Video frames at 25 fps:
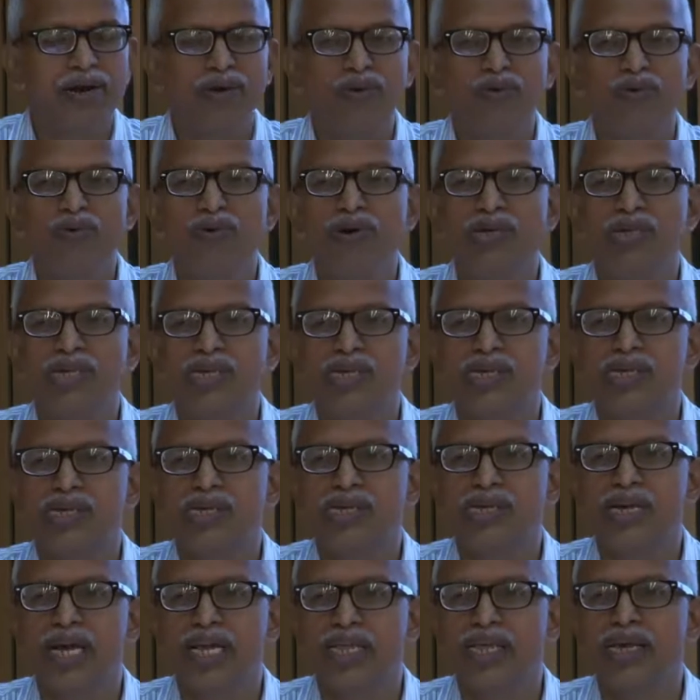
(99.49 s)
Which is
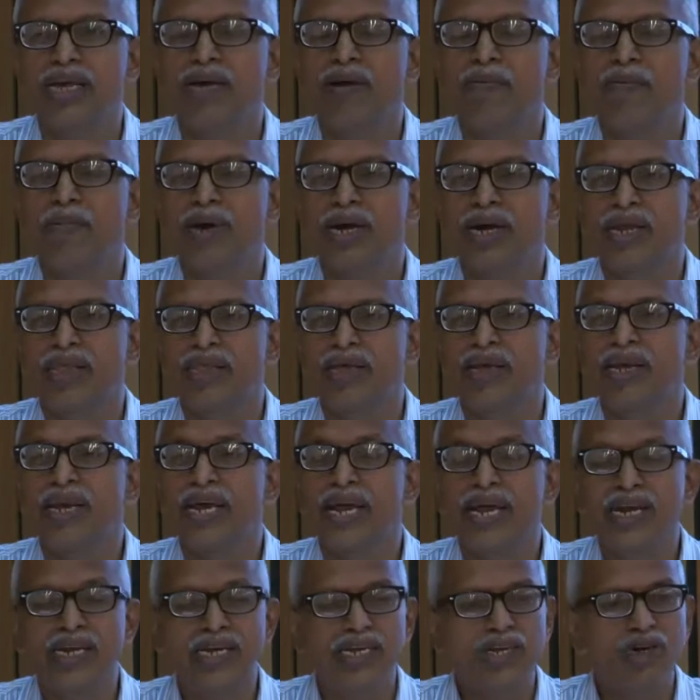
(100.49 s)
nothing but the
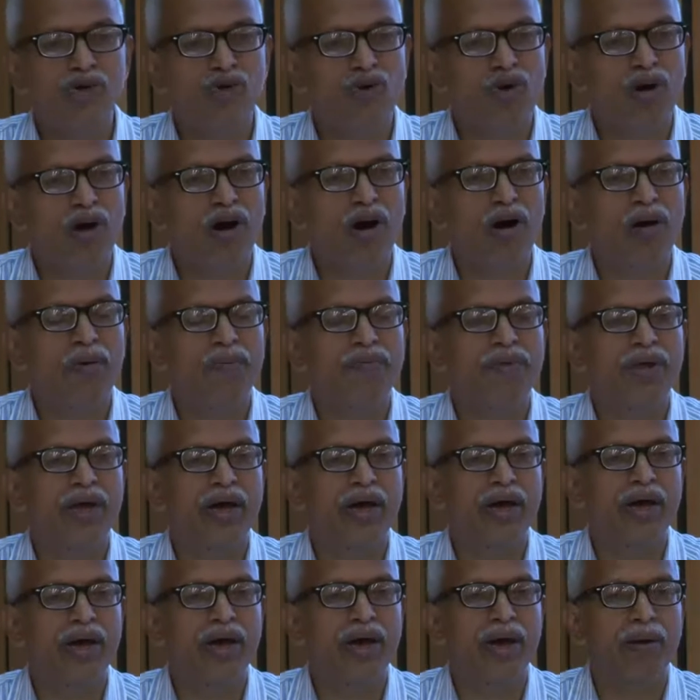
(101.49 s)
ratio of the
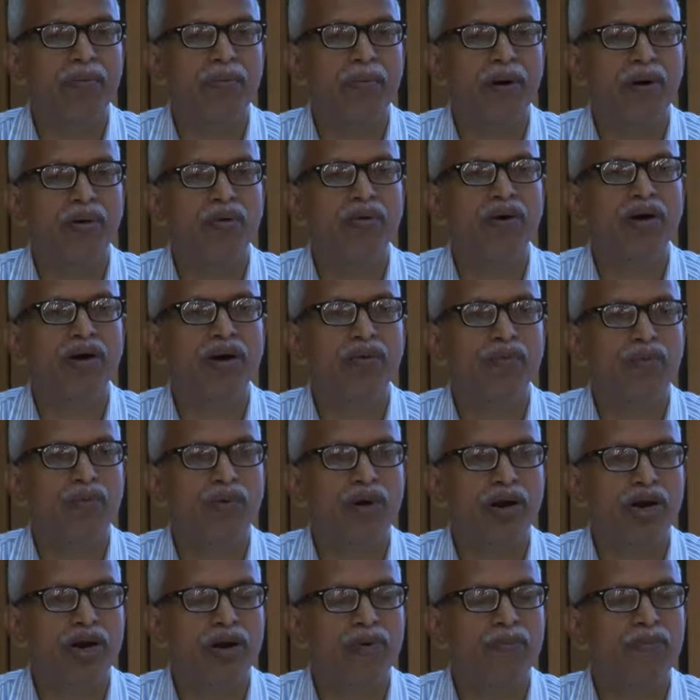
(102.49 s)
amount of
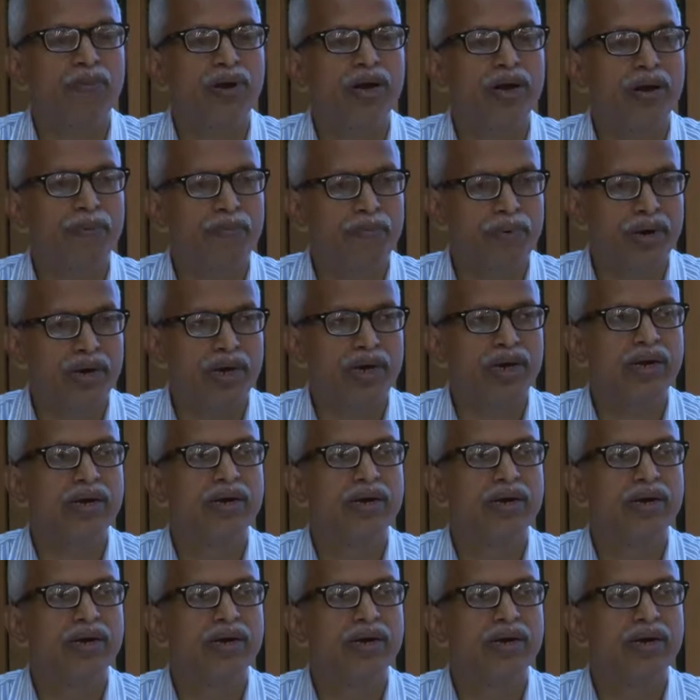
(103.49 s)
water vapor